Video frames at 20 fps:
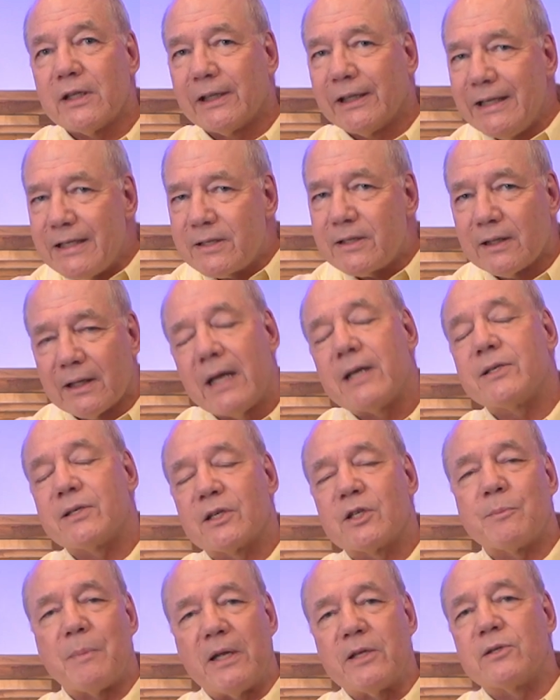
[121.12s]
the least less
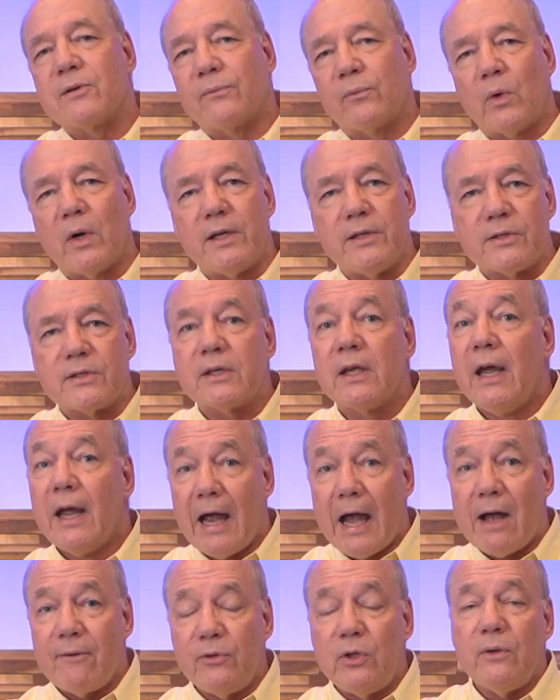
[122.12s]
expensive ones,
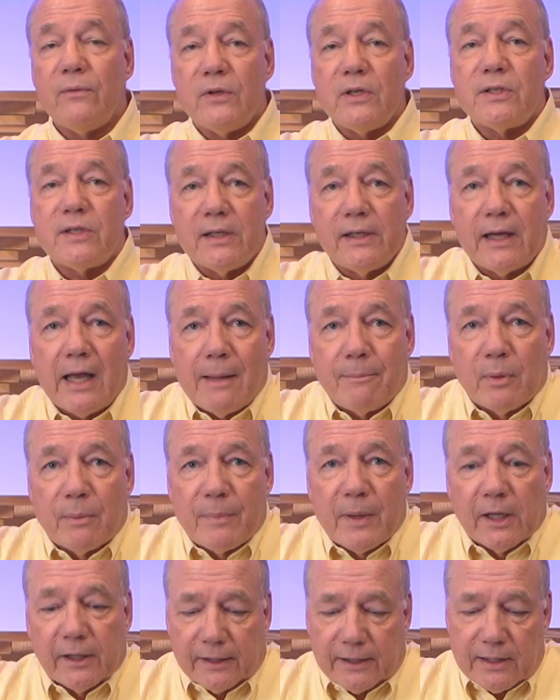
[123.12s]
have UVC
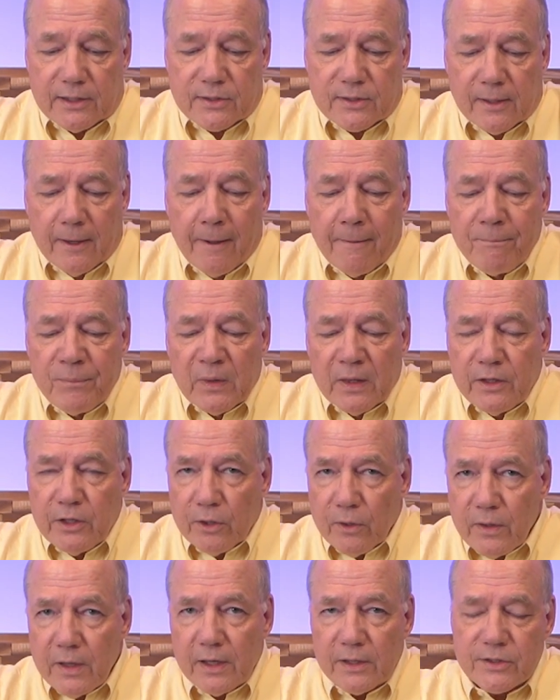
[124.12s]
capabilities. The
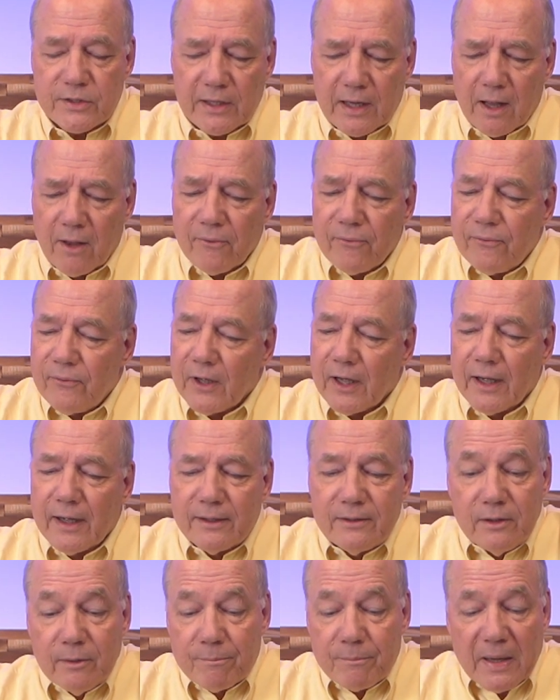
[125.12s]
unit itself,
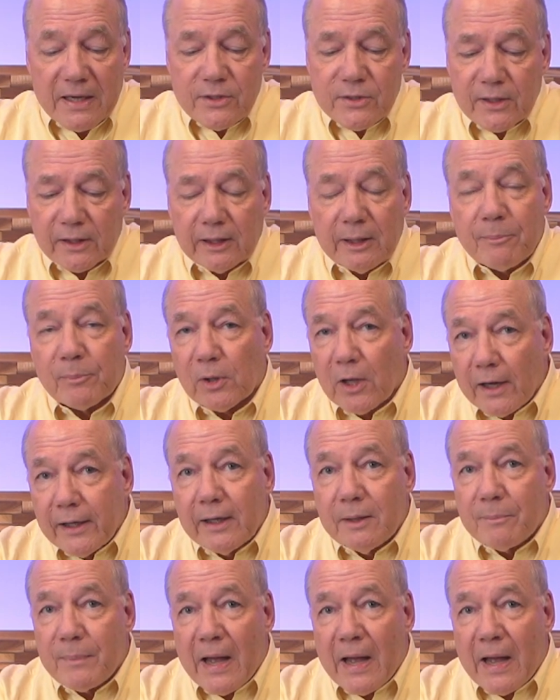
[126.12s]
uh, you basically plug in